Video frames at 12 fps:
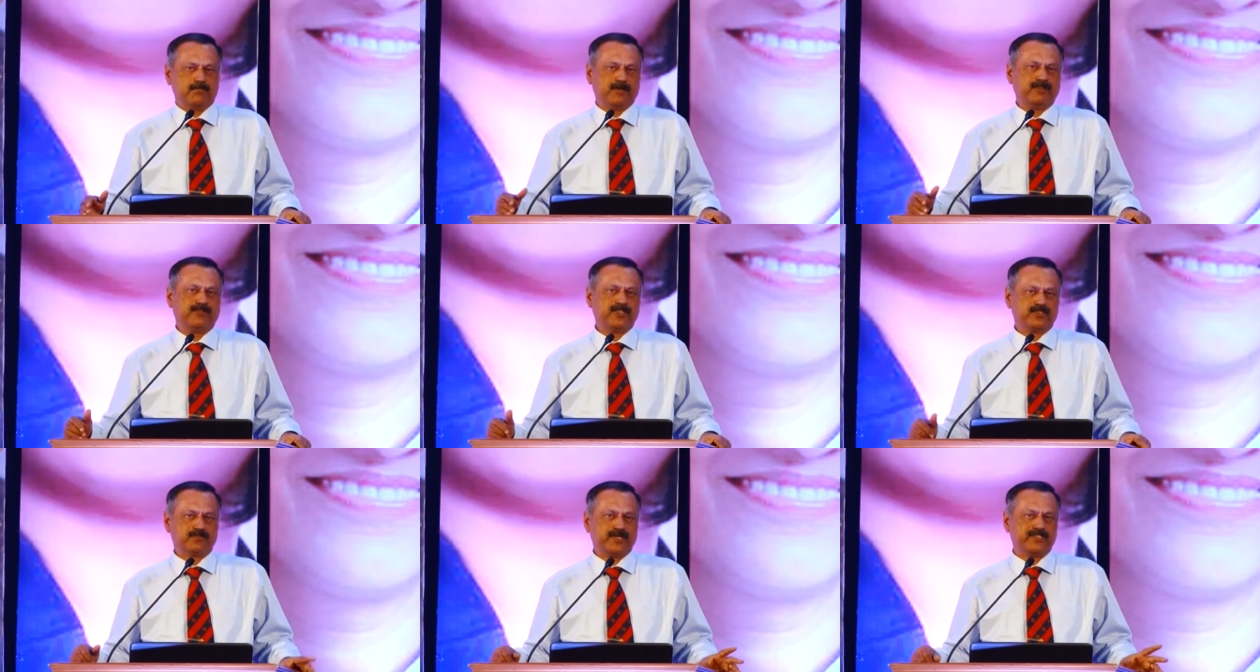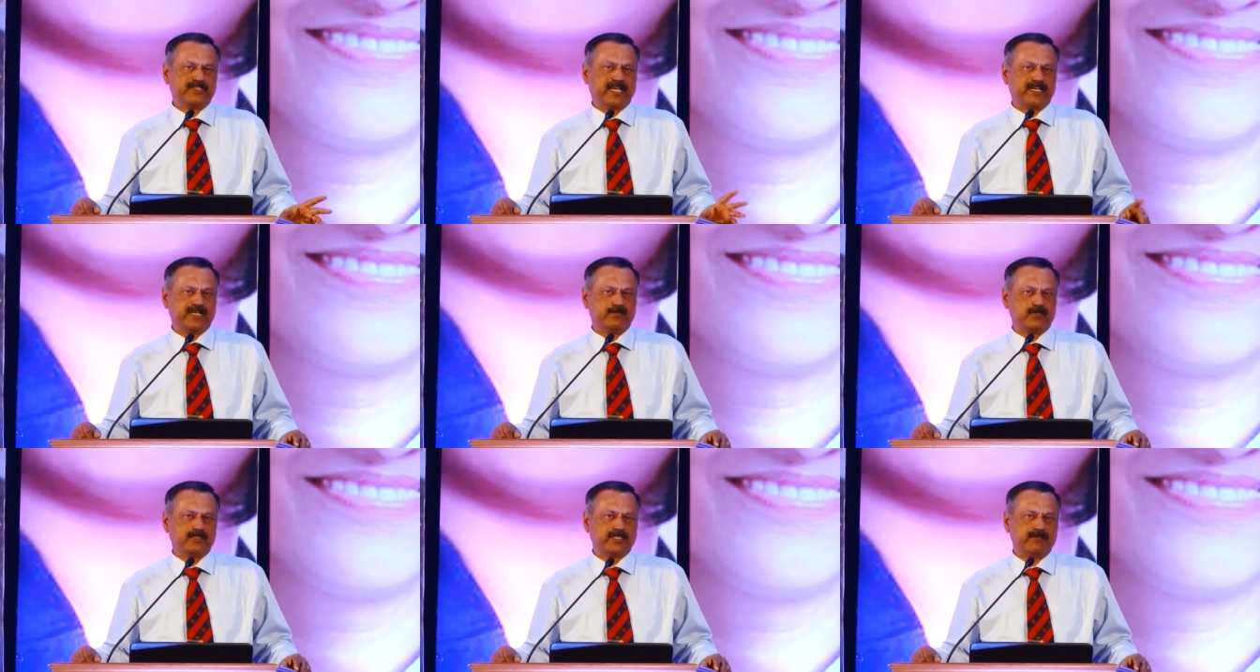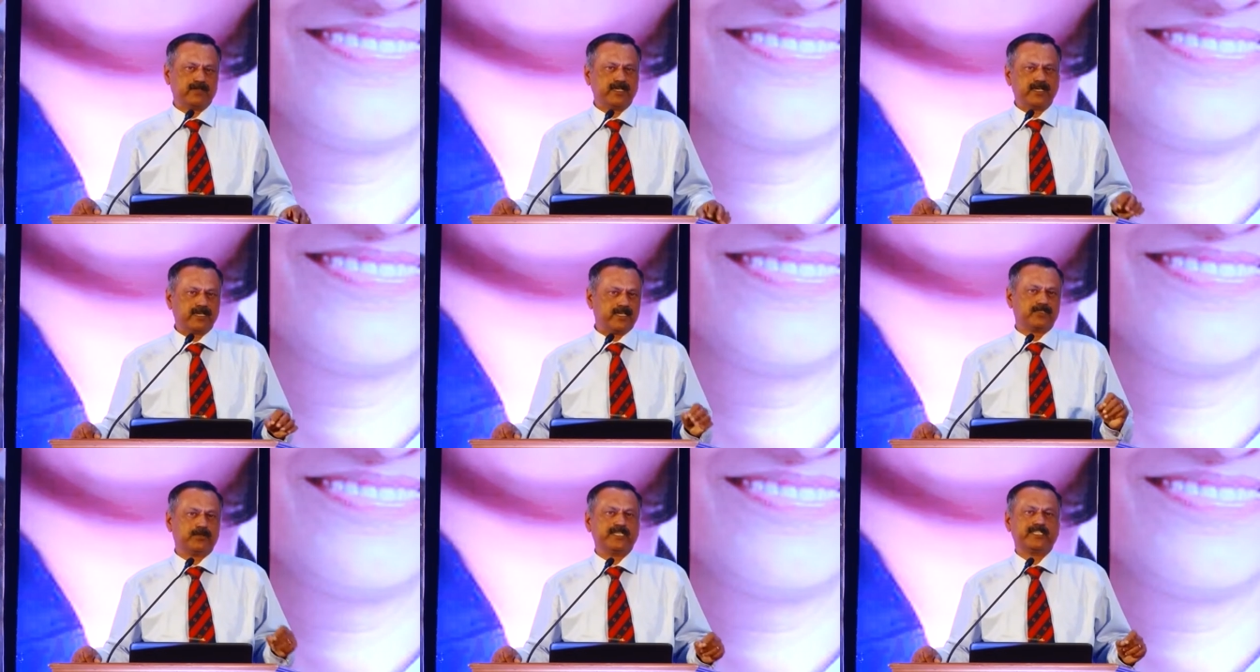My first pay salary was
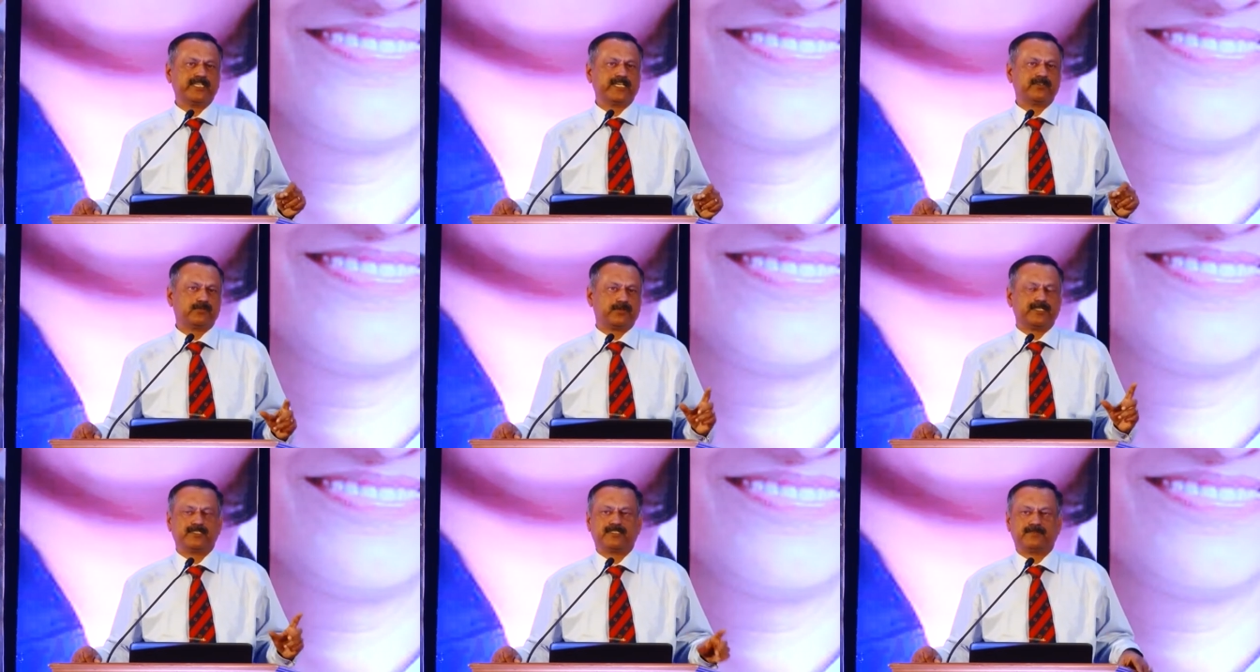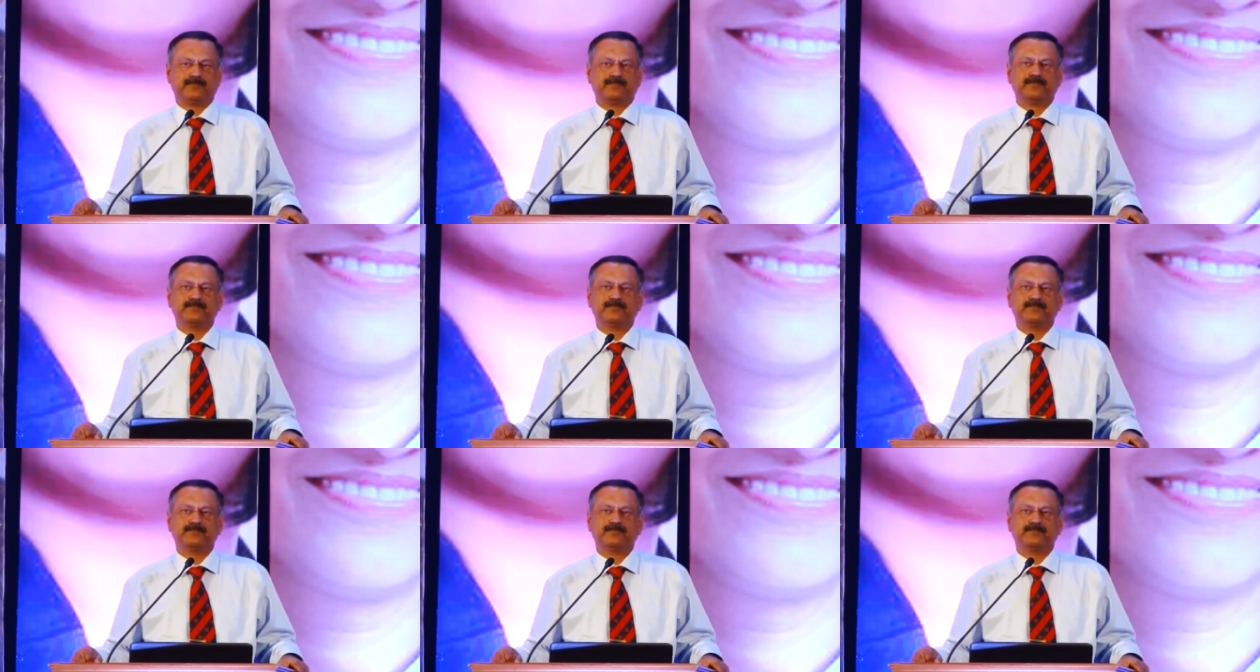728 rupees.